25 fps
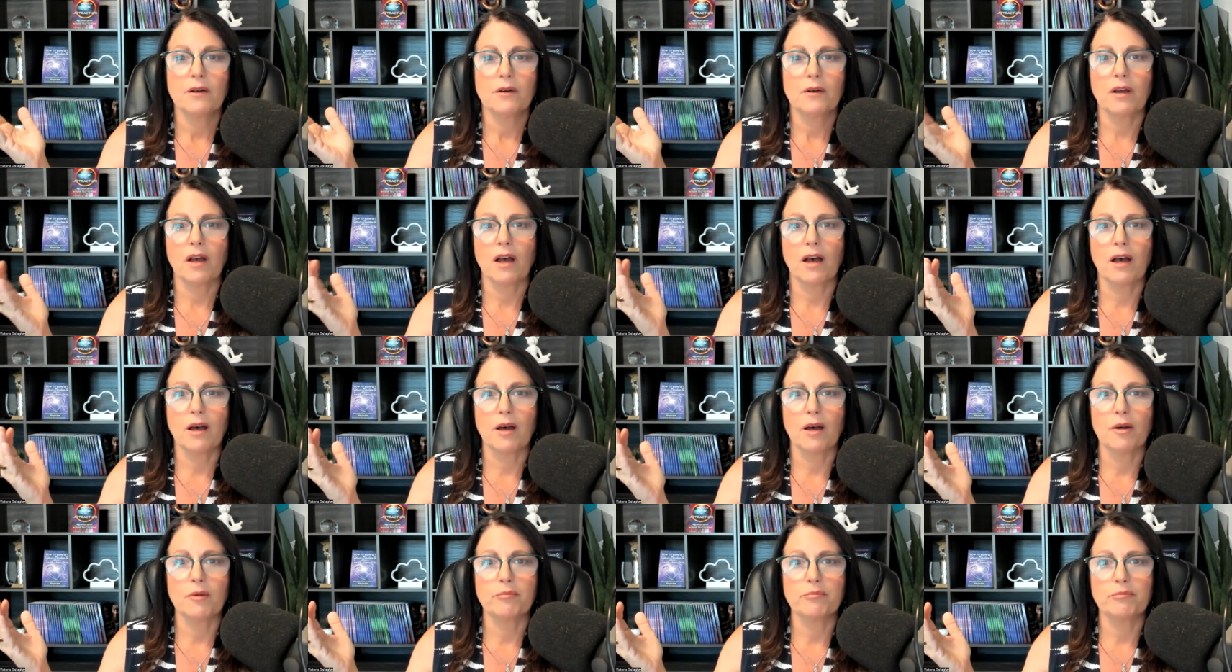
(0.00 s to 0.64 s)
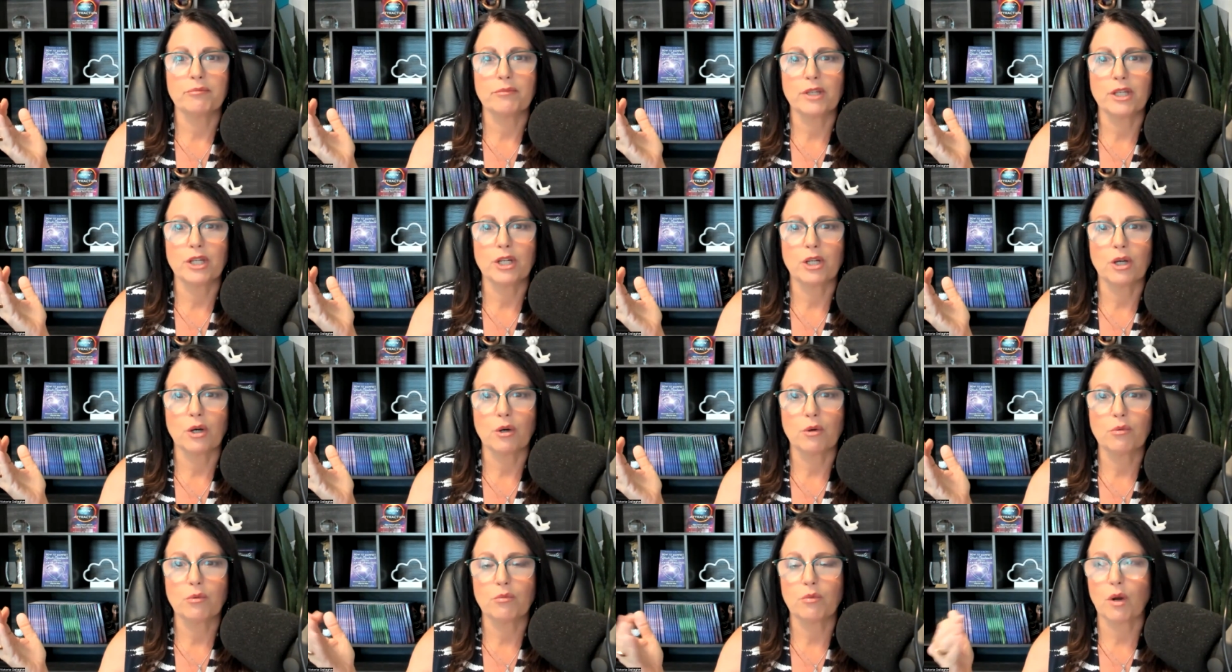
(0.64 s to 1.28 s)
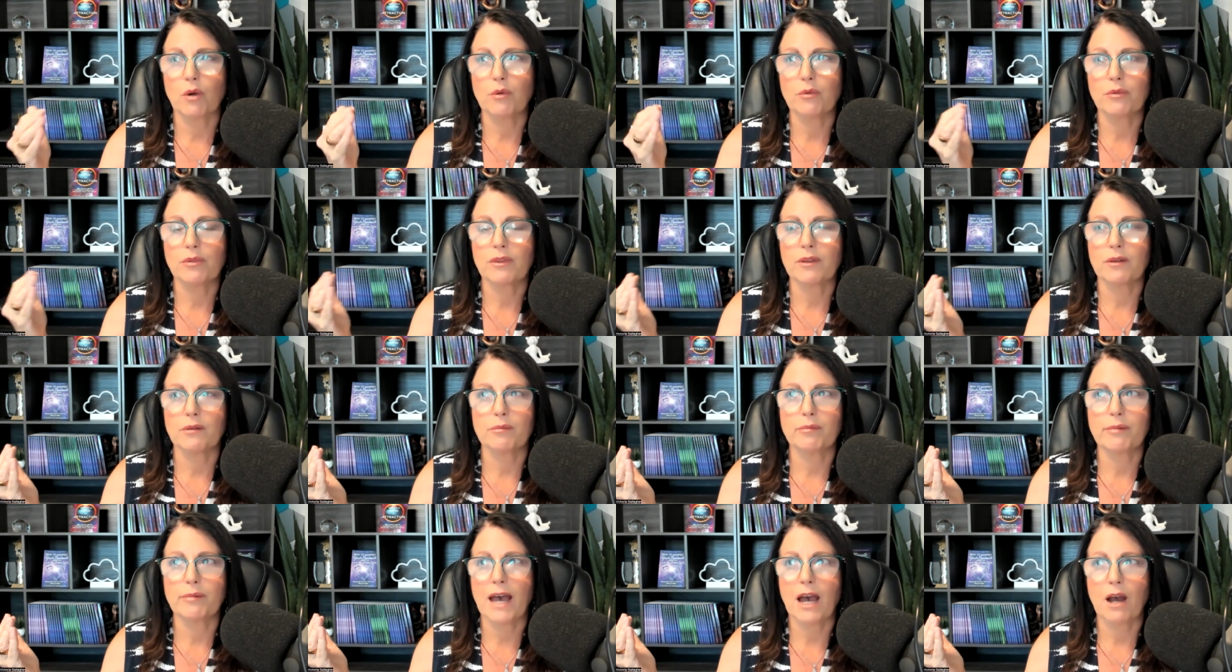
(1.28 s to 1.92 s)
mm-hmm. um, you know wrote
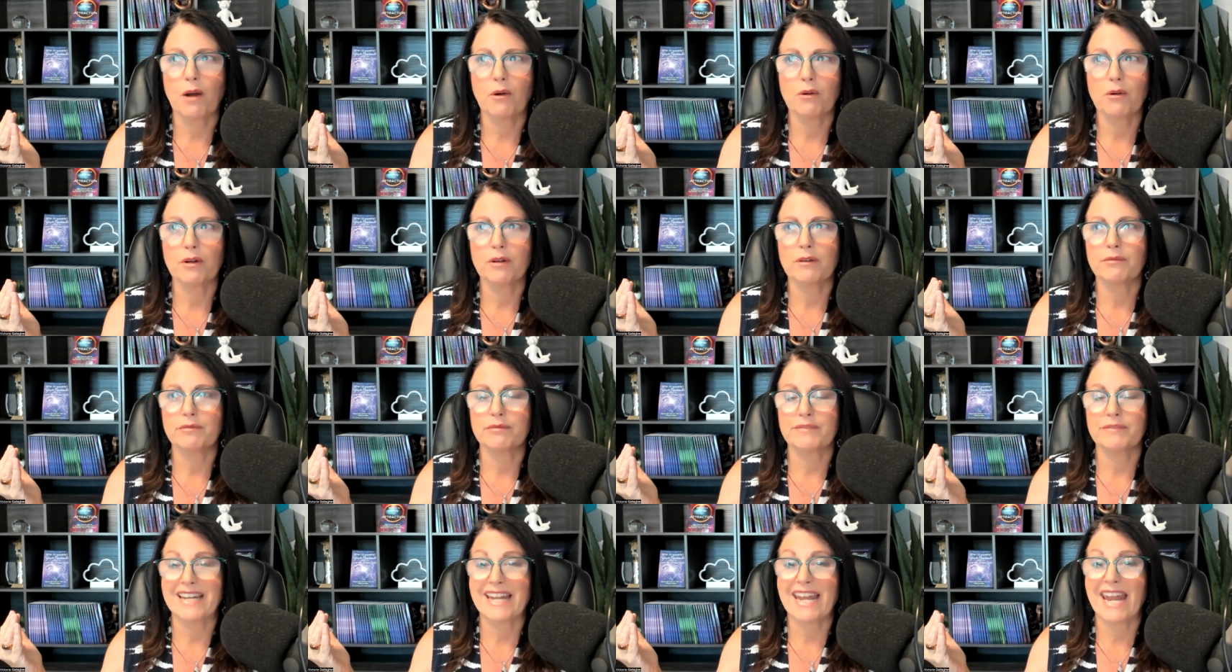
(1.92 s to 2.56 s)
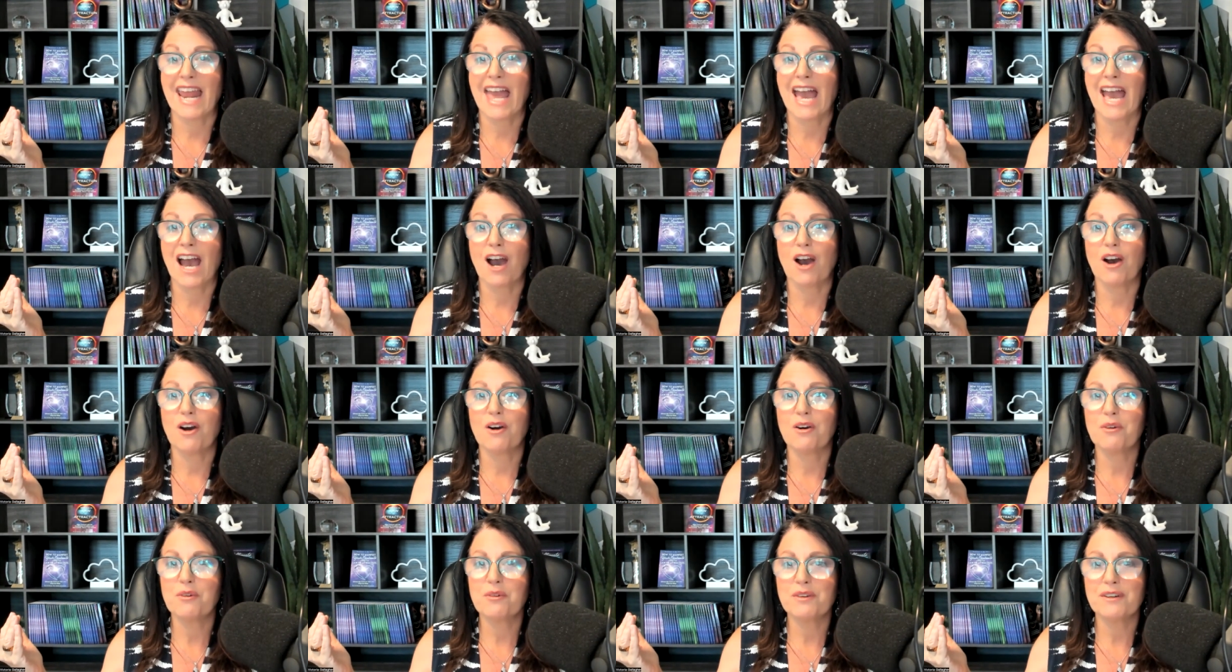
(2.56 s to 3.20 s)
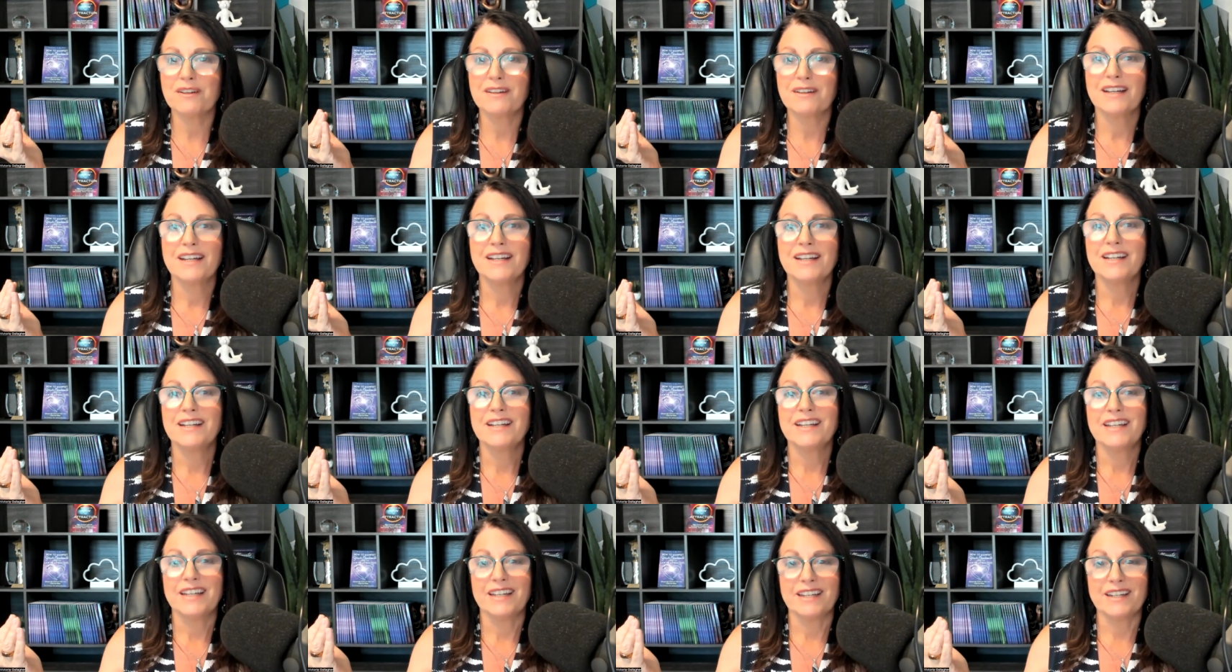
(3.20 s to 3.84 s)
the power of now.
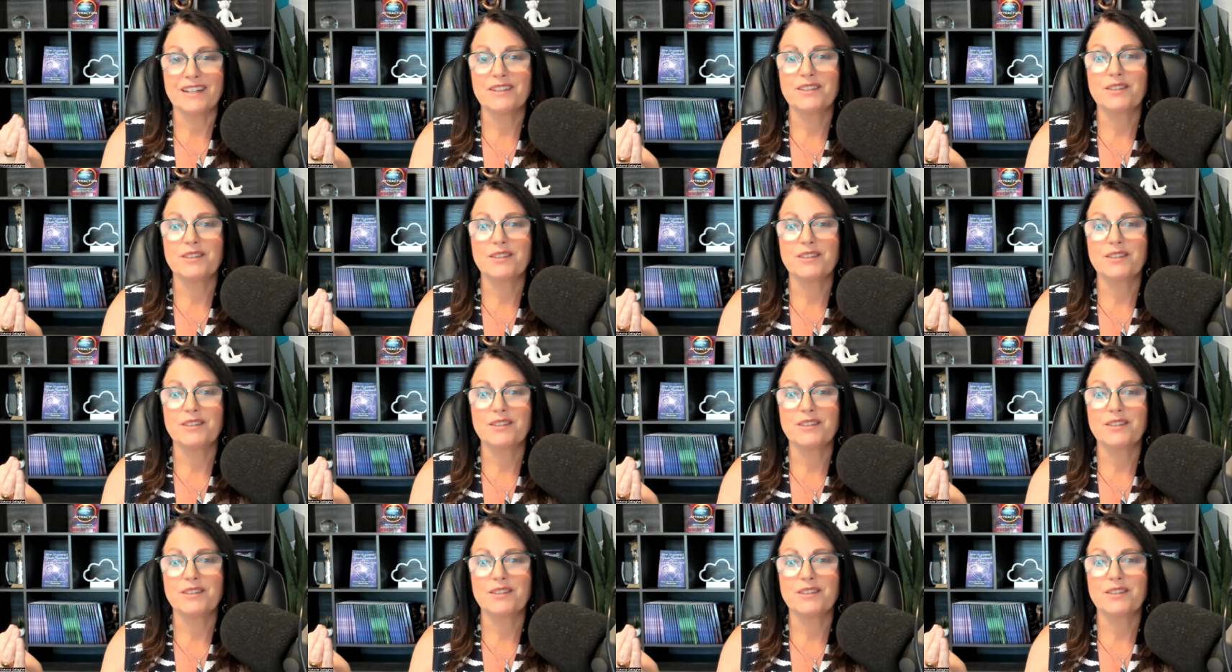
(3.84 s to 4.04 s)
It